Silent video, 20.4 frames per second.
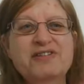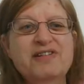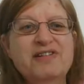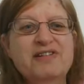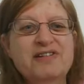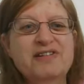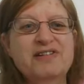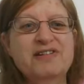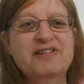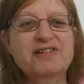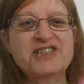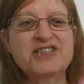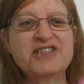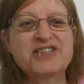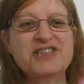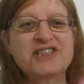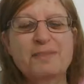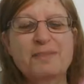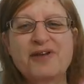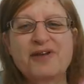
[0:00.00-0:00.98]
I was just
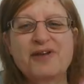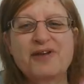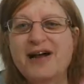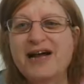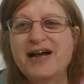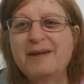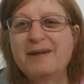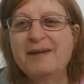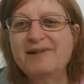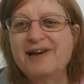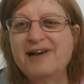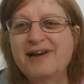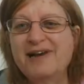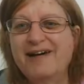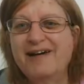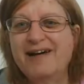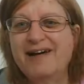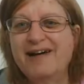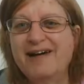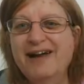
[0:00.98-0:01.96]
brushing up that I'm
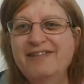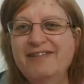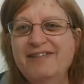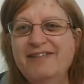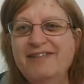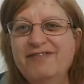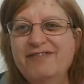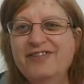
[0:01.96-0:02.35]
live.